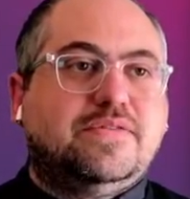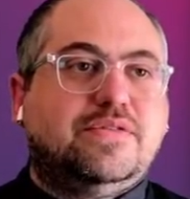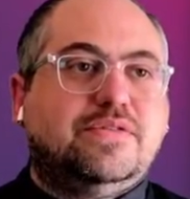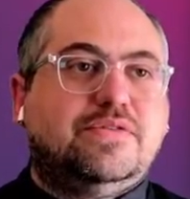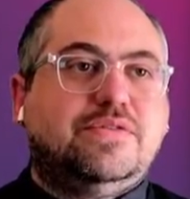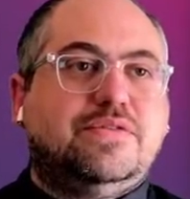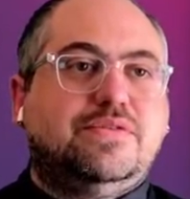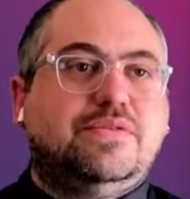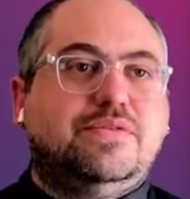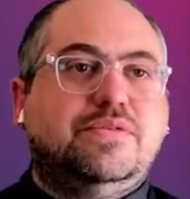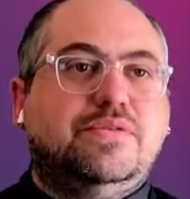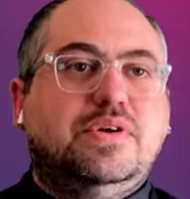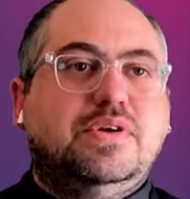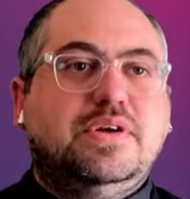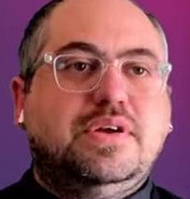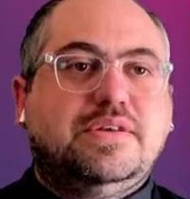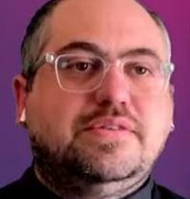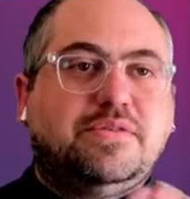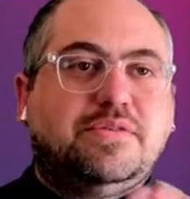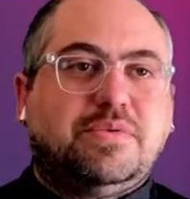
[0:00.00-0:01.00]
2,
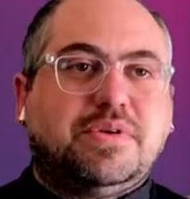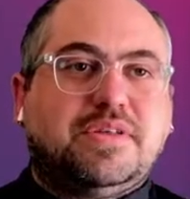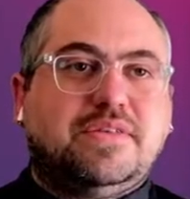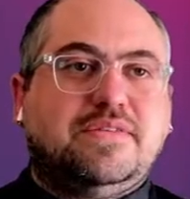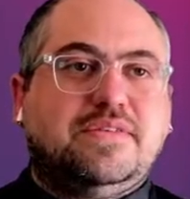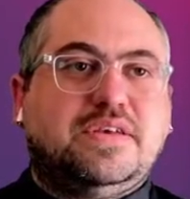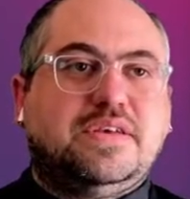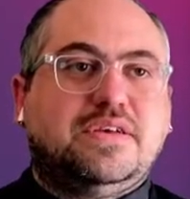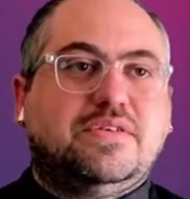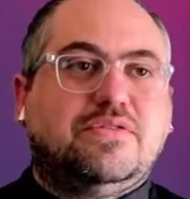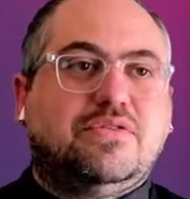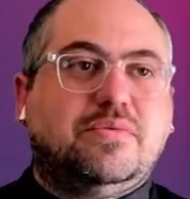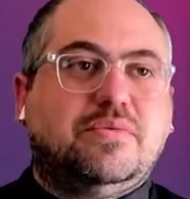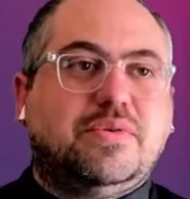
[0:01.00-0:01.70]
and so we can see a